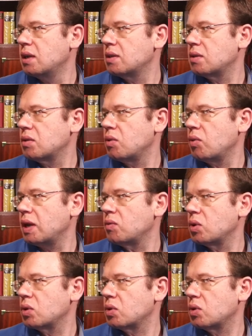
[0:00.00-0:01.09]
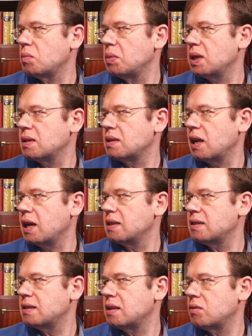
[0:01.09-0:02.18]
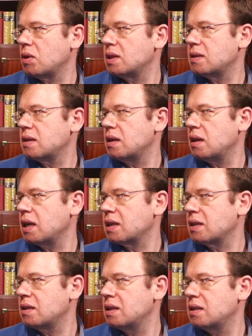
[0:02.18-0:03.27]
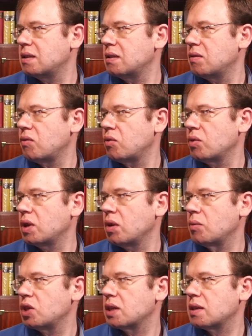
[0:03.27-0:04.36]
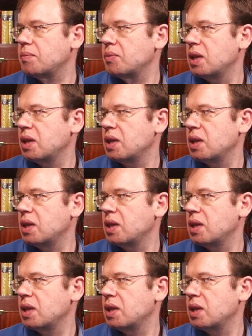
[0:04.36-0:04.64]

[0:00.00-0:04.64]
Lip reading: So the red one could be a slice that runs like this through the object.